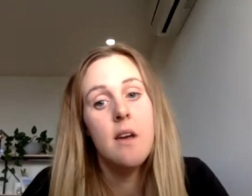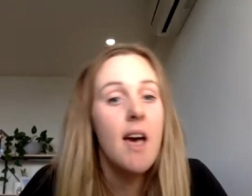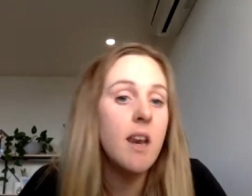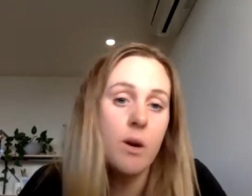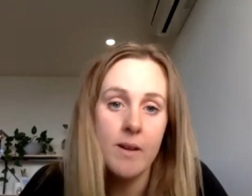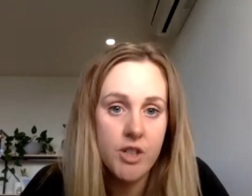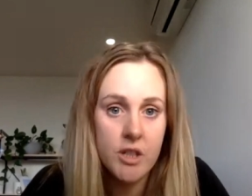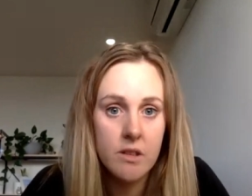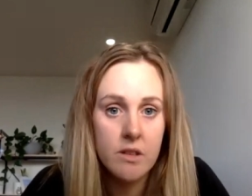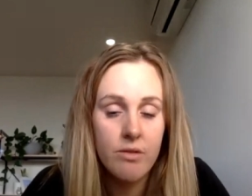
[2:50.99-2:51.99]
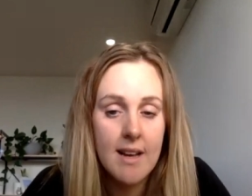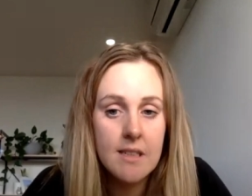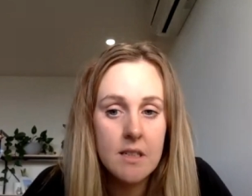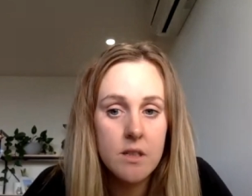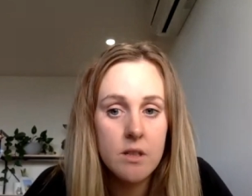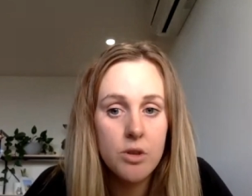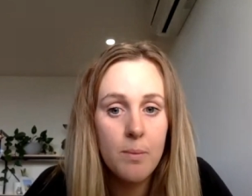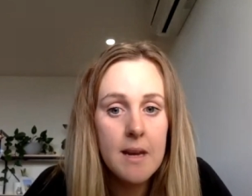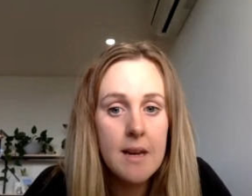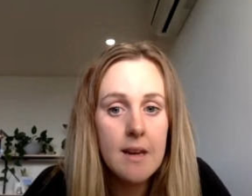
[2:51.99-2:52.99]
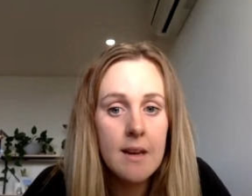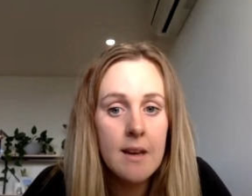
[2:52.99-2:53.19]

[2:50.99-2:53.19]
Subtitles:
any questions relating to the topic.